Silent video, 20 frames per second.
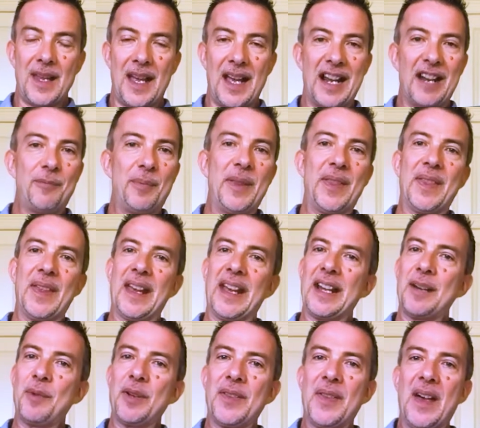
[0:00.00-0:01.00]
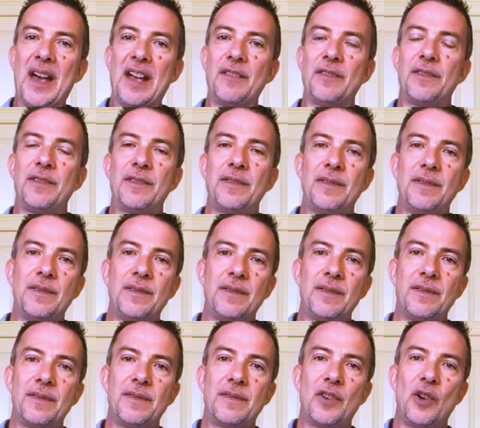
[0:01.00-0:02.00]
And I've been thinking about that
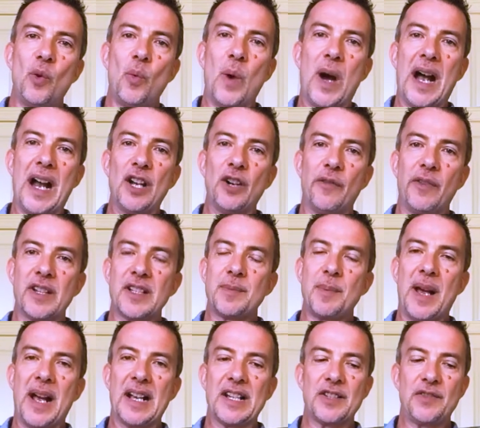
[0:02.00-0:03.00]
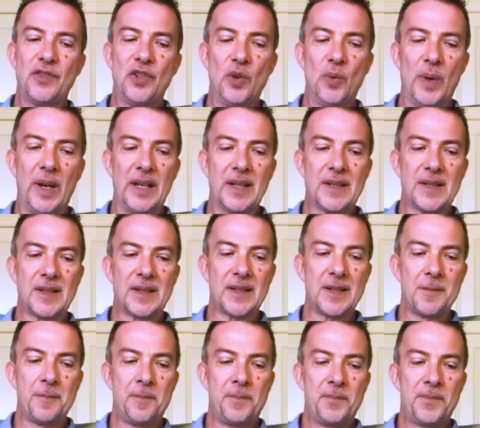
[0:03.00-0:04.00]
for a while over this past few
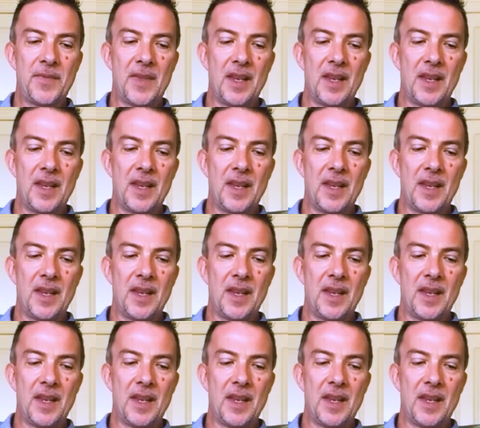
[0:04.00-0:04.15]
weeks.